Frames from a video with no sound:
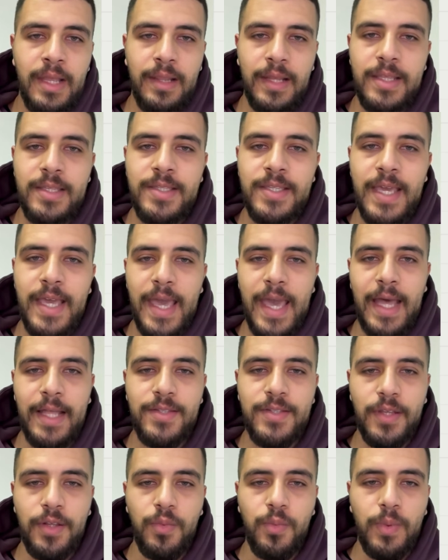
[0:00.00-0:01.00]
Let's say
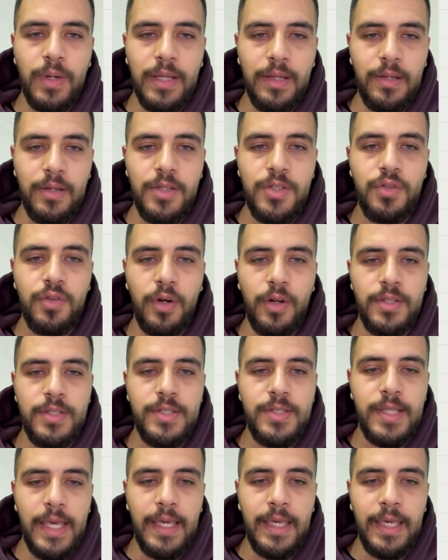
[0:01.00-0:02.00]
ad set 1
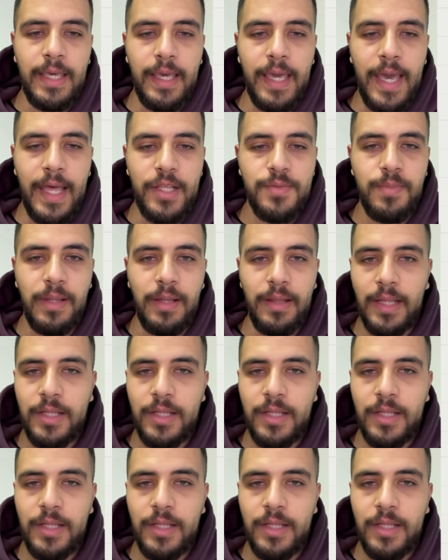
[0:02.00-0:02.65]
starts taking ad spend.